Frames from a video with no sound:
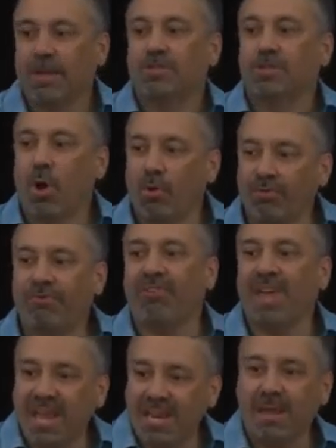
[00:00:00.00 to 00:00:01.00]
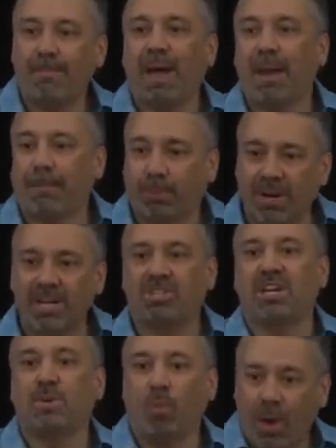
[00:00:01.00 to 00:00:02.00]
Don't feed it by
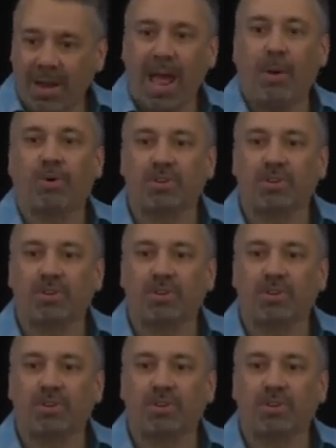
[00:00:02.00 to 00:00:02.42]
preaching 1-hour